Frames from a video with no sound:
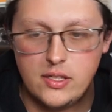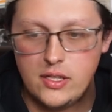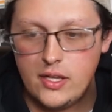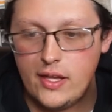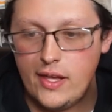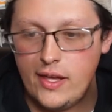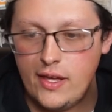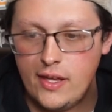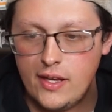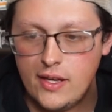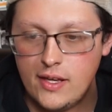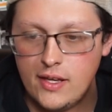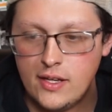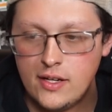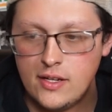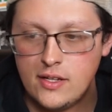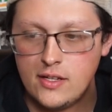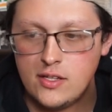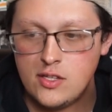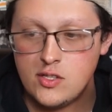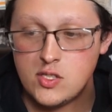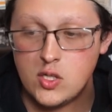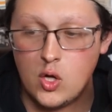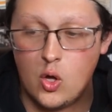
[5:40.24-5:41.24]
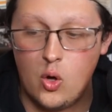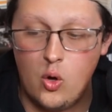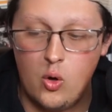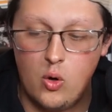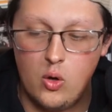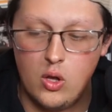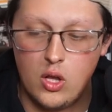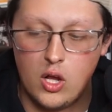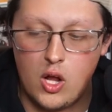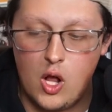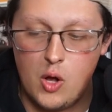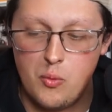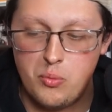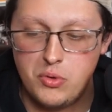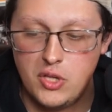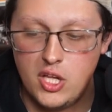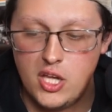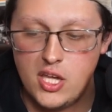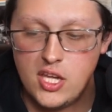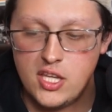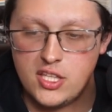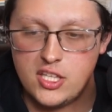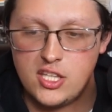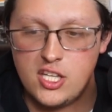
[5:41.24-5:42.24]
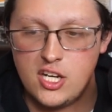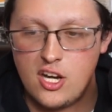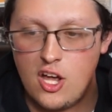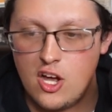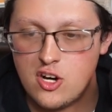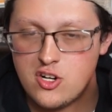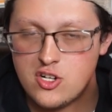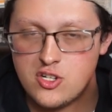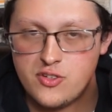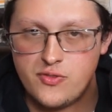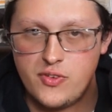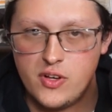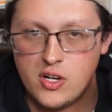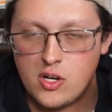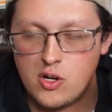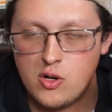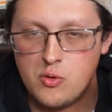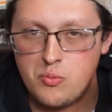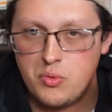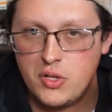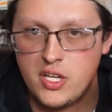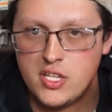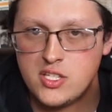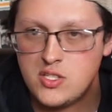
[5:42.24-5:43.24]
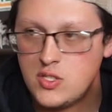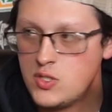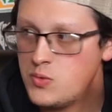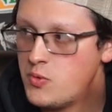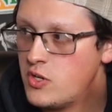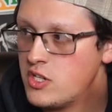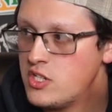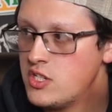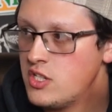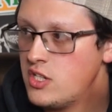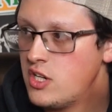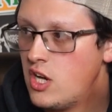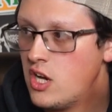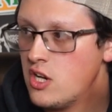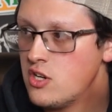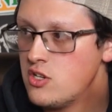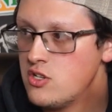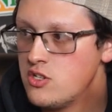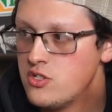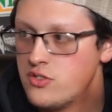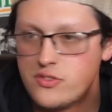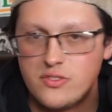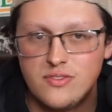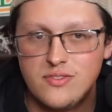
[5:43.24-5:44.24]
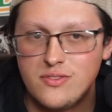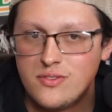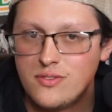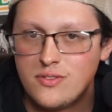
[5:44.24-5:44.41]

And he's like, oh, I'll play. And then the Dodgers fucking are playing, so he's watching the Dodgers.